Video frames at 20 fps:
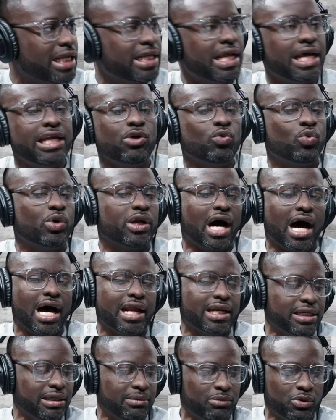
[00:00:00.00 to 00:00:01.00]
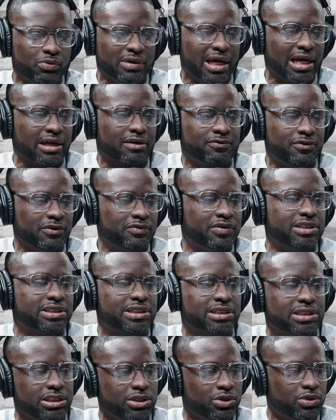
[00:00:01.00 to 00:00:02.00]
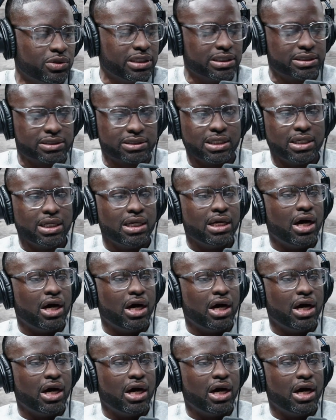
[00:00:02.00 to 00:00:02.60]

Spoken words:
And then he went on and he moved like 50, 60 units.